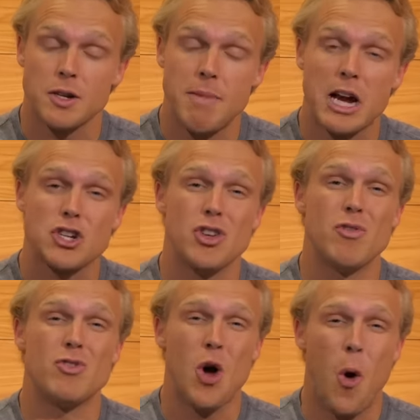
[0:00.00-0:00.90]
make sure you
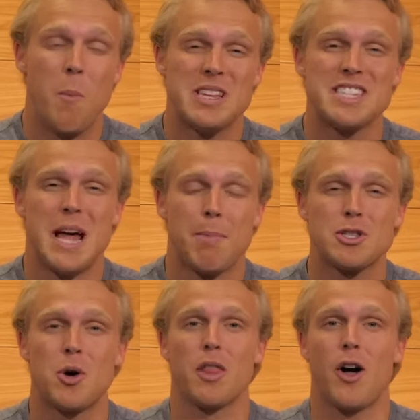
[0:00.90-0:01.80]
don't miss an
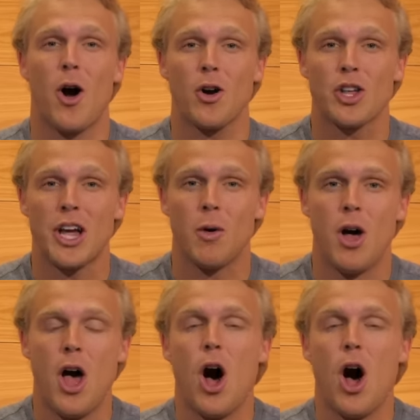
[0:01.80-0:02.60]
episode of The Hard Count.